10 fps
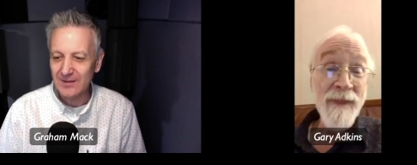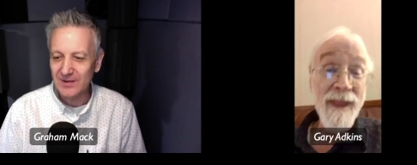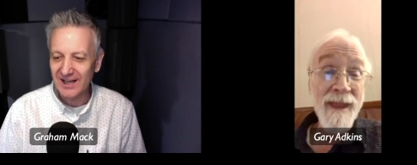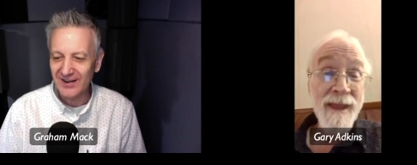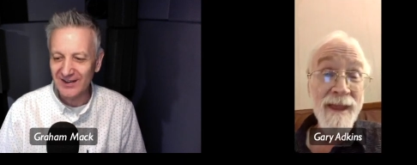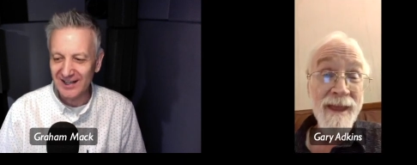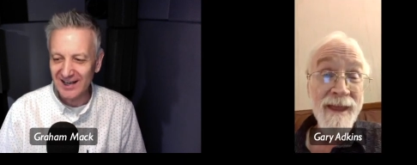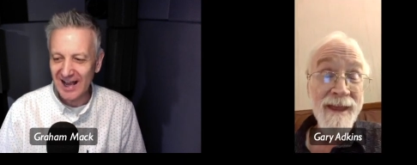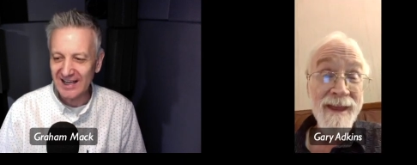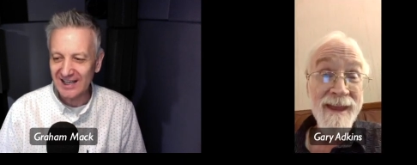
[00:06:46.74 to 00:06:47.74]
Speaker 1: game here and
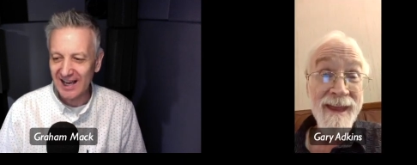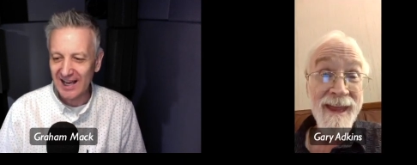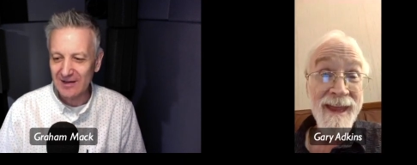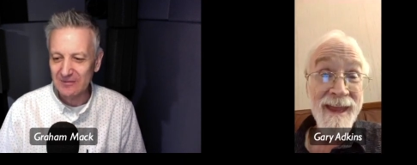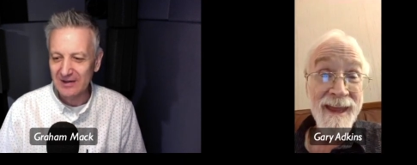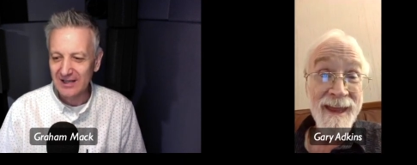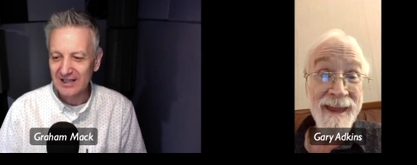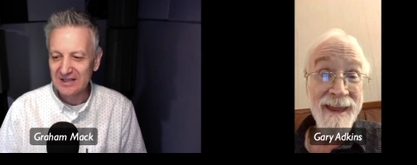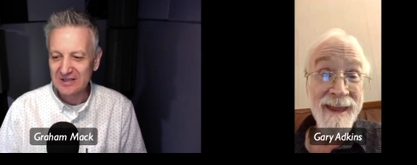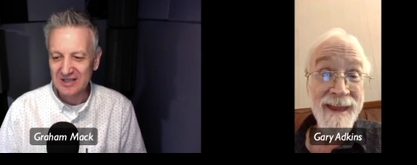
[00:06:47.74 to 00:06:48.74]
a night game,
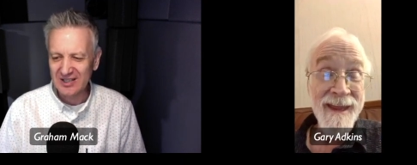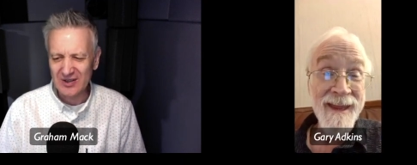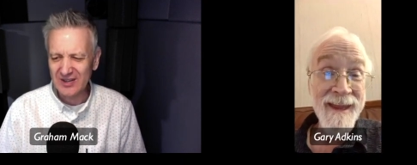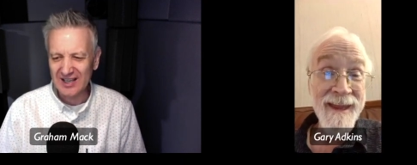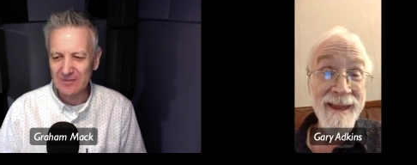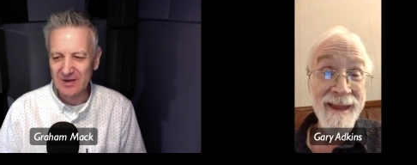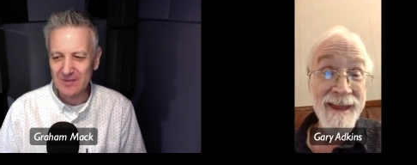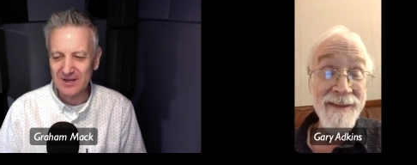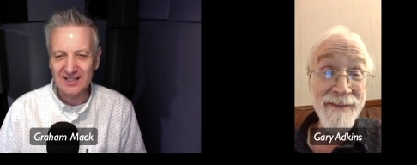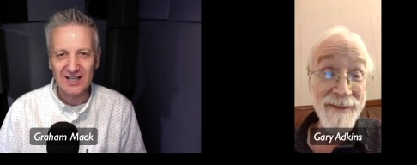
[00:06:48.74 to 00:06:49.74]
I don't think it'd
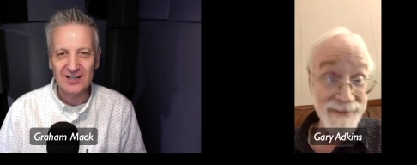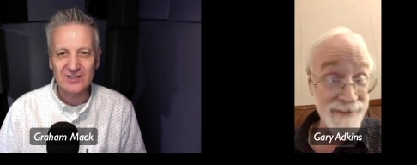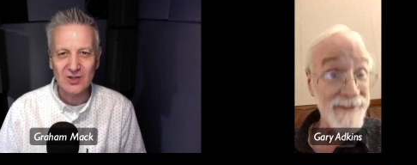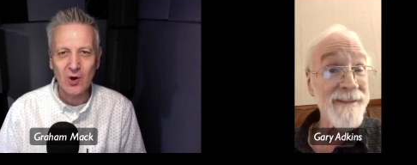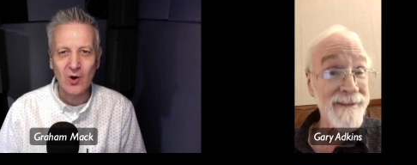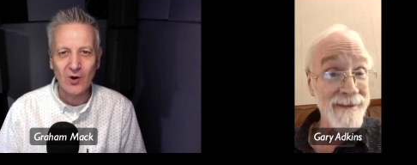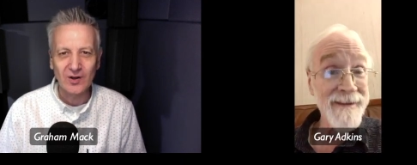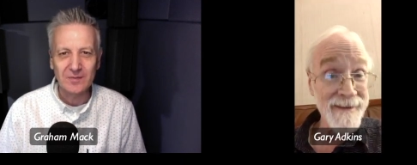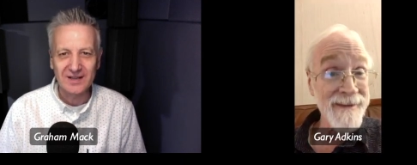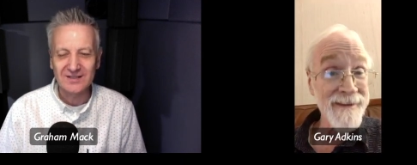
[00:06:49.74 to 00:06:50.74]
be a big deal at
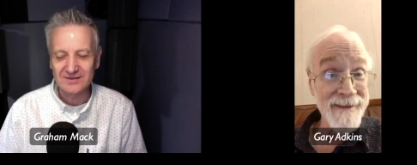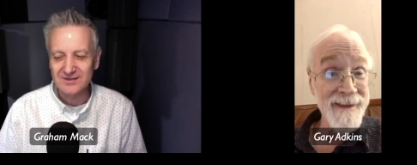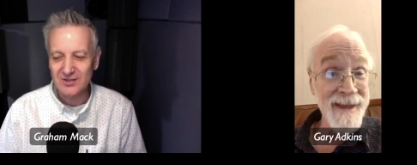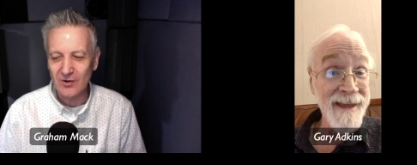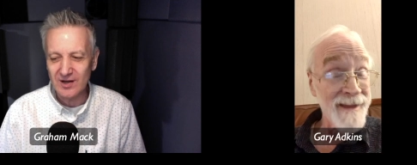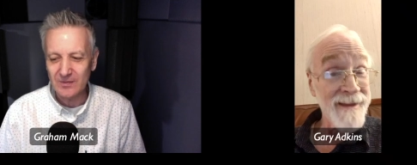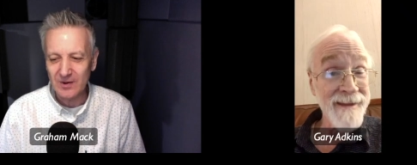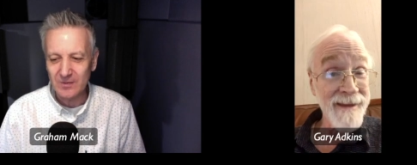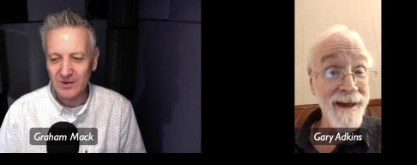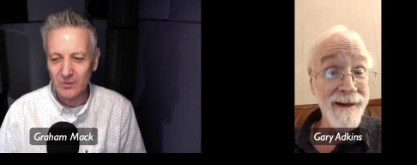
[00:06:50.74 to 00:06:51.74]
all. It'd be talking
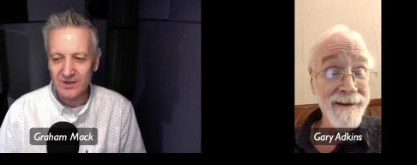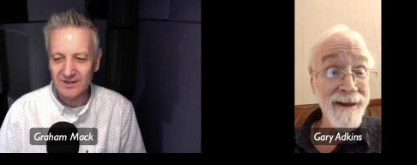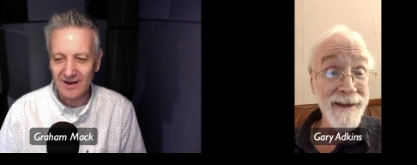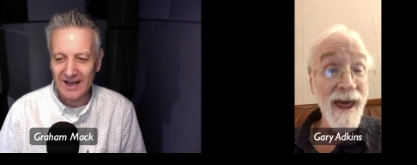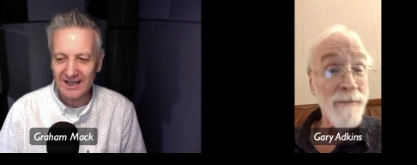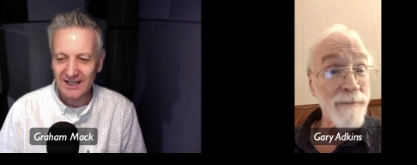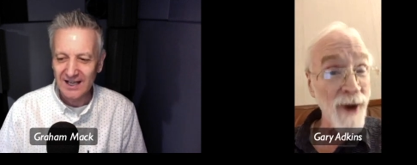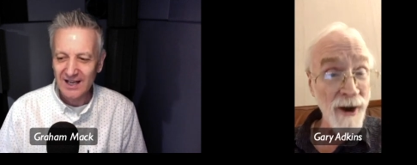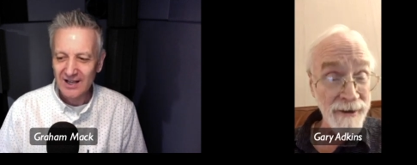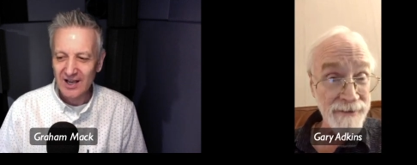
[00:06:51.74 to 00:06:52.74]
about, yeah. but it wouldn't a lot like. Of
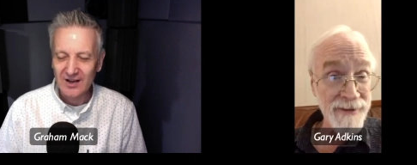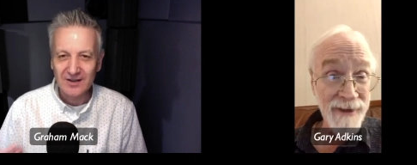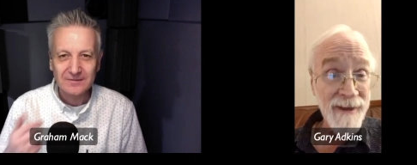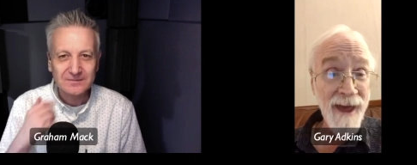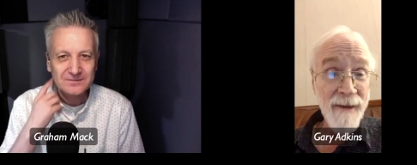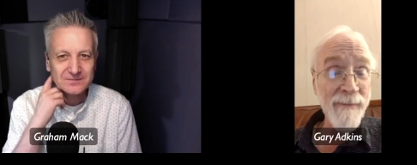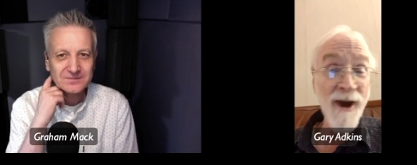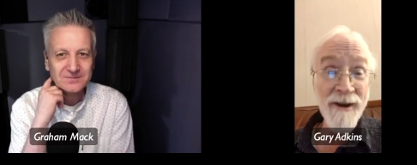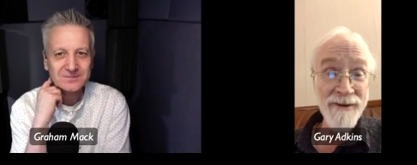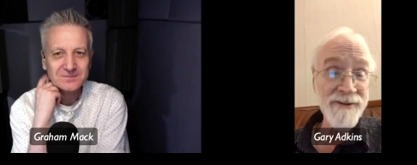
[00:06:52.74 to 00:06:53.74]
Speaker 2: parties, it, a lot of
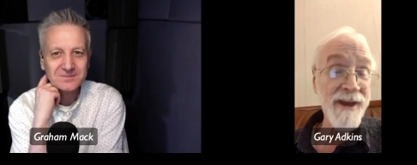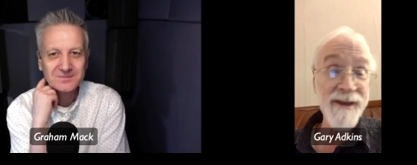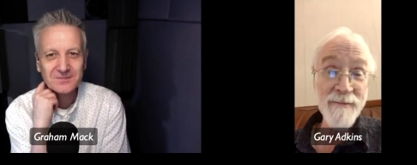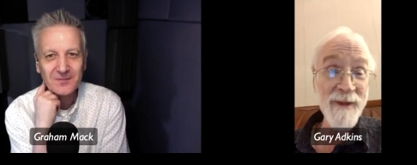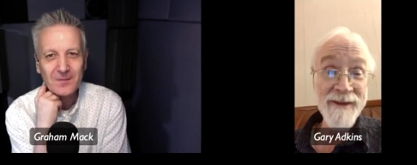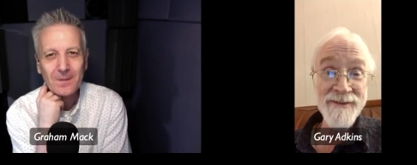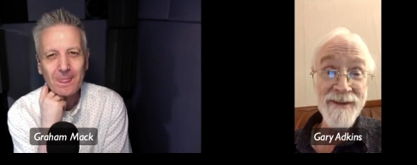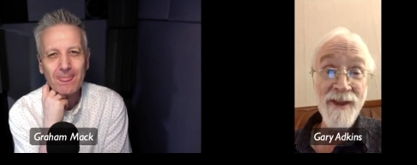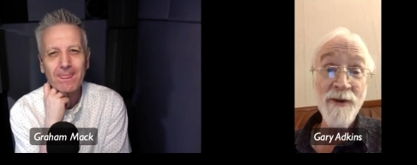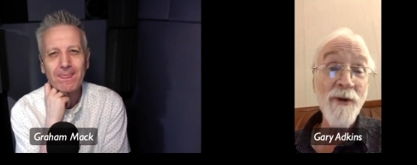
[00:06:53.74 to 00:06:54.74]
parties taking place
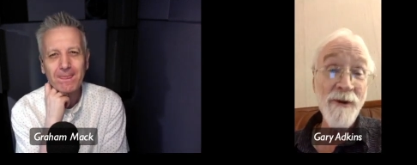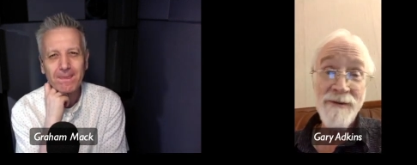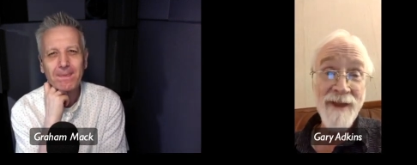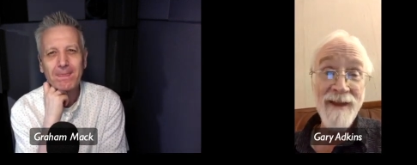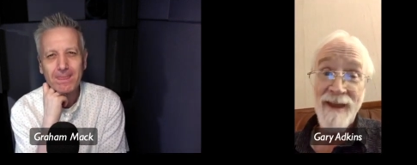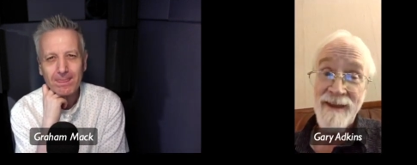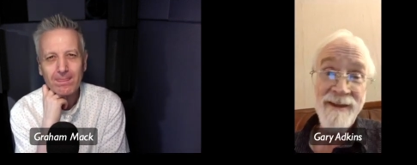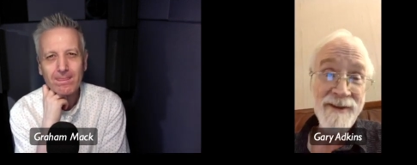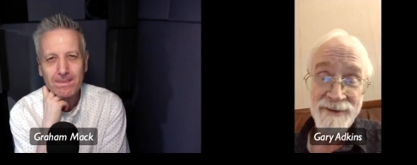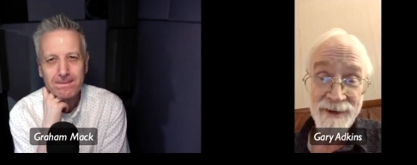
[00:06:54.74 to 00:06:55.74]
in the North, at, at,
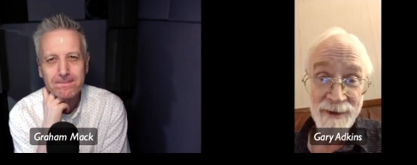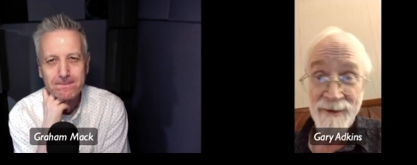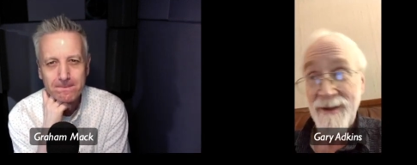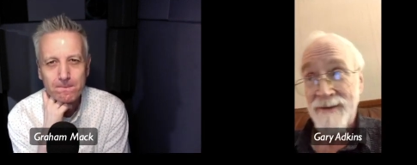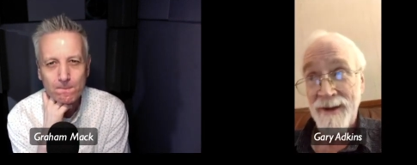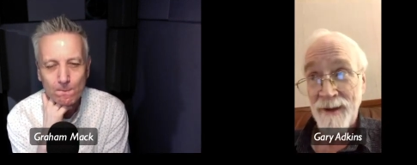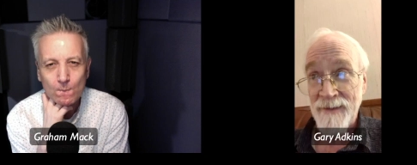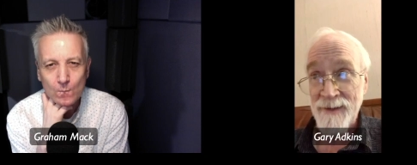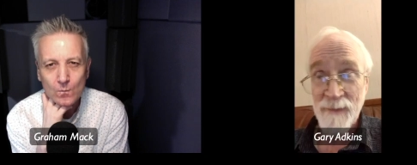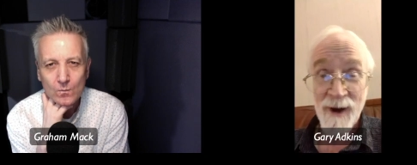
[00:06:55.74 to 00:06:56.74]
least in, you know,
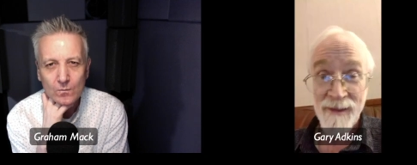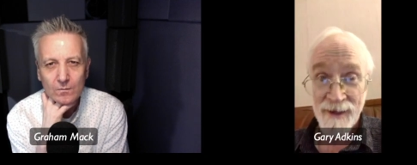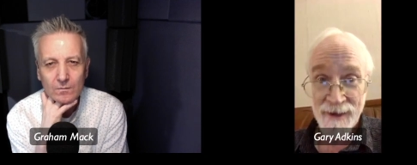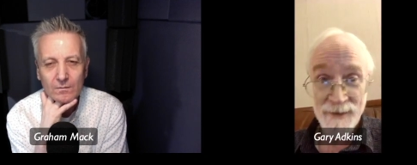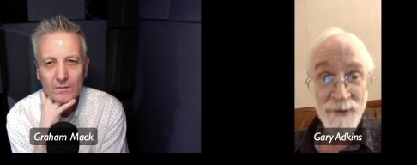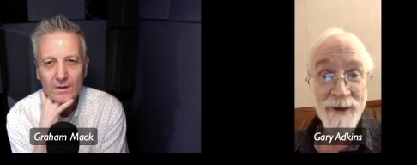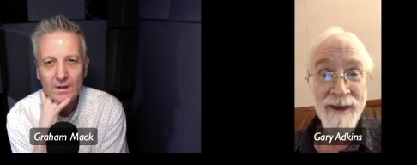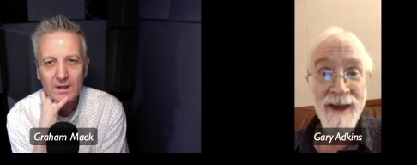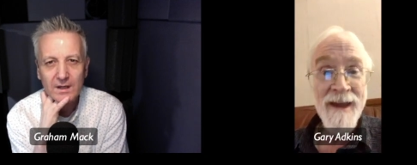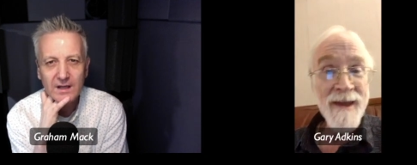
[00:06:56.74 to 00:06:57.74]
this part of the country.
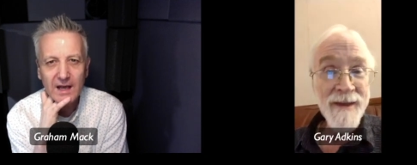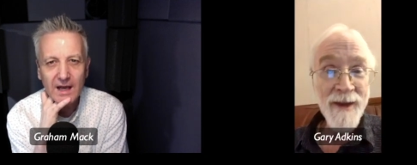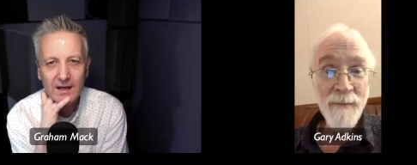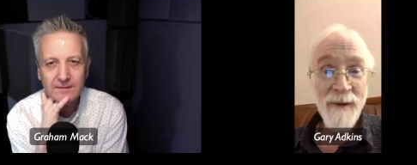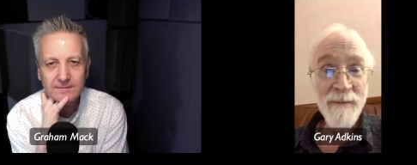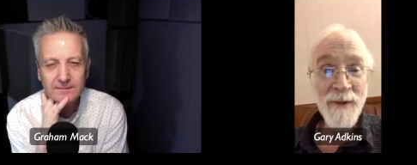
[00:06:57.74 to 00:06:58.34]
You yeah. Know,